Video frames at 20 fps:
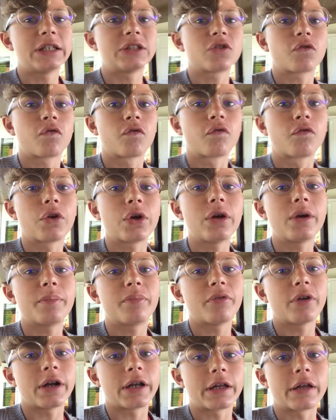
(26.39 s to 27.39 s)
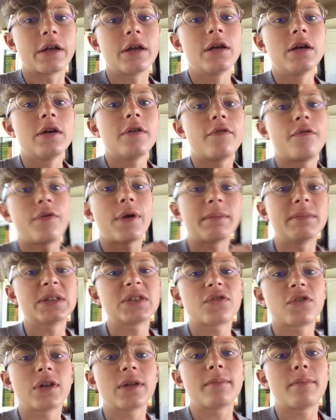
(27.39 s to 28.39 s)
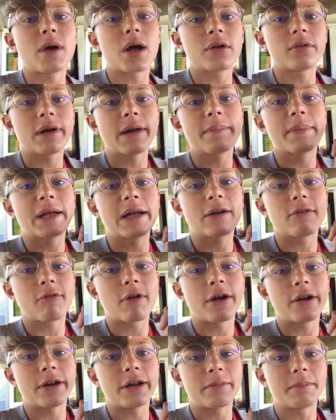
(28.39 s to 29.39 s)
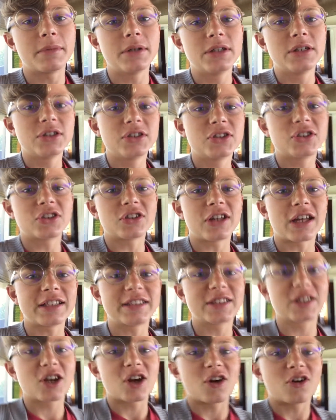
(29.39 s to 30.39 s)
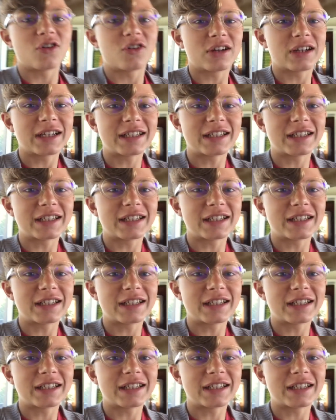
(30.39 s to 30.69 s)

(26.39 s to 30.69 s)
It's really pretty, famous for the Monterey Bay Aquarium. So let's go.